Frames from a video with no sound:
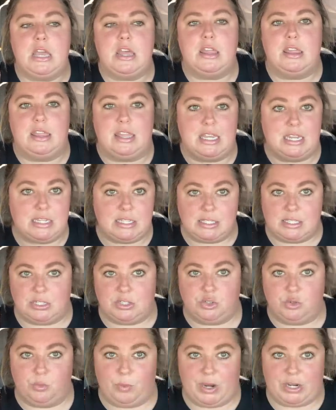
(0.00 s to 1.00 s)
these
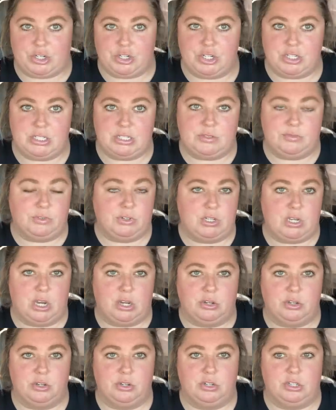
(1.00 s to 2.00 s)
situations for
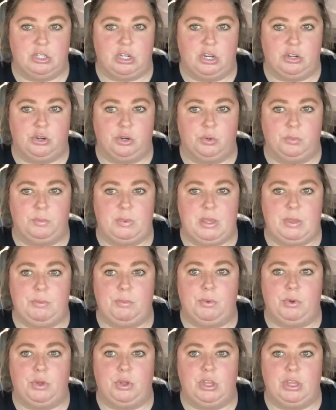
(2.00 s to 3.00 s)
younger and younger
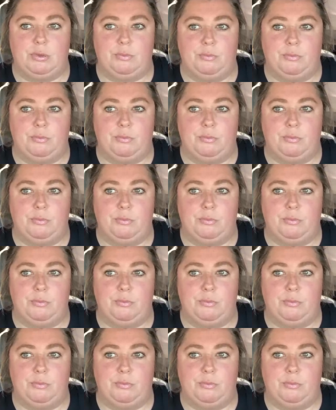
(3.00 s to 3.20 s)
people